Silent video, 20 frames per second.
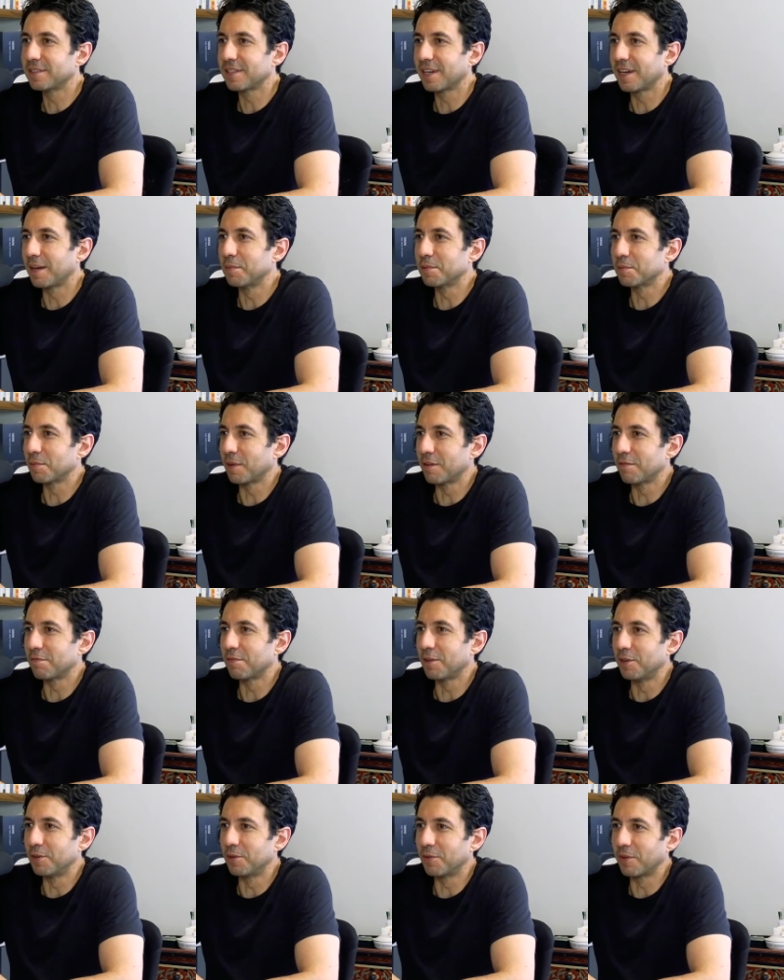times my
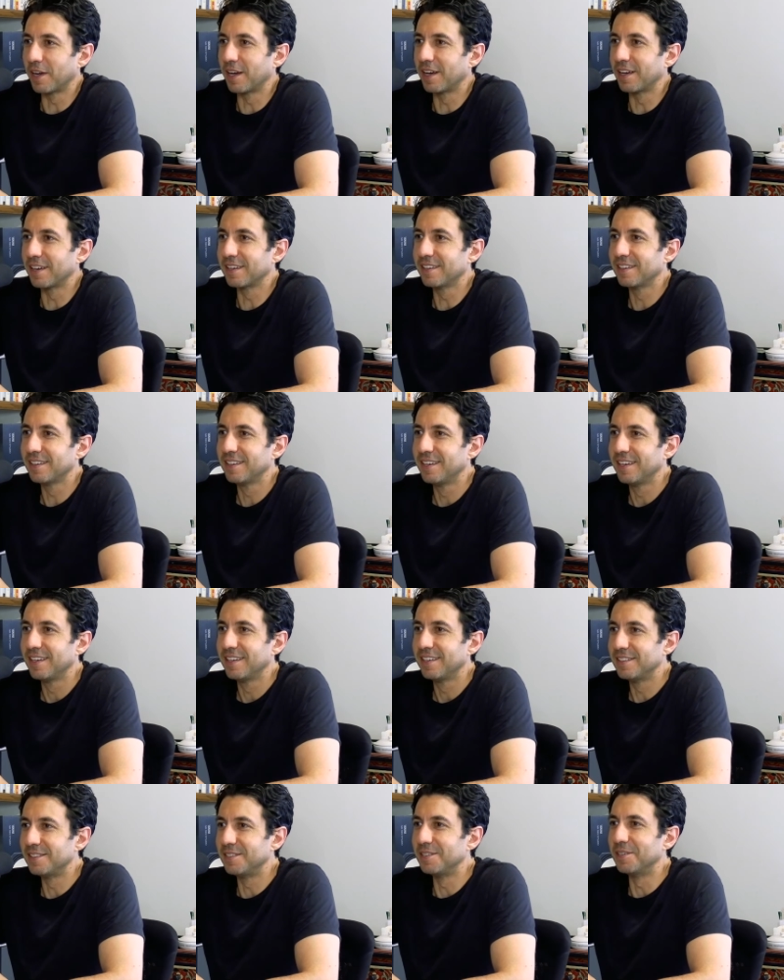phone rang?
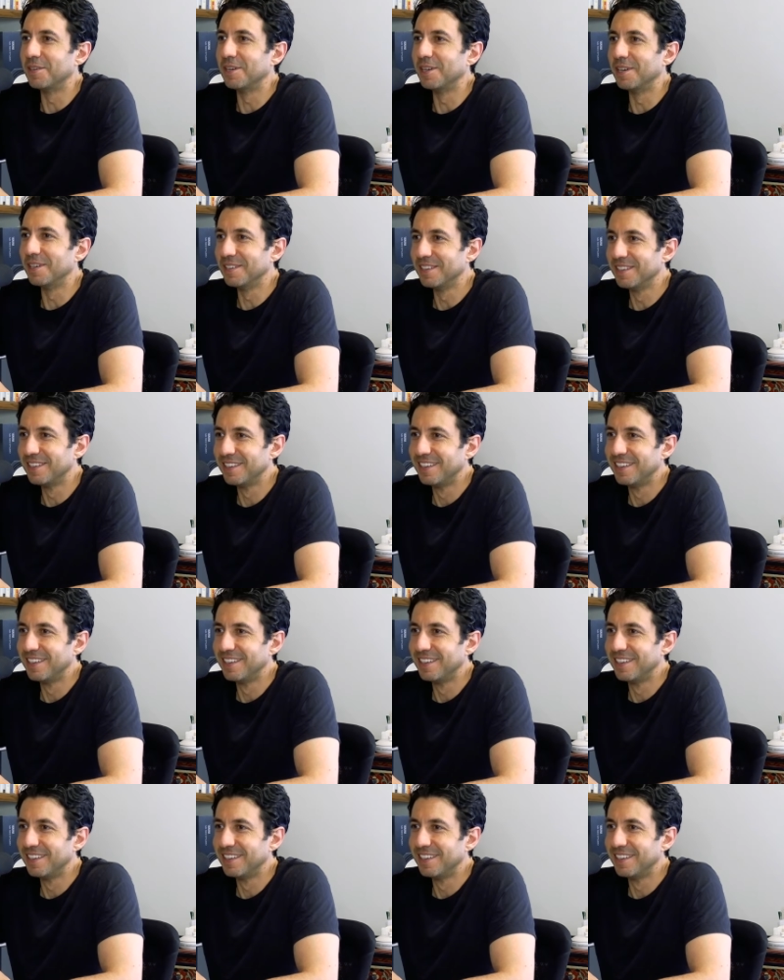0.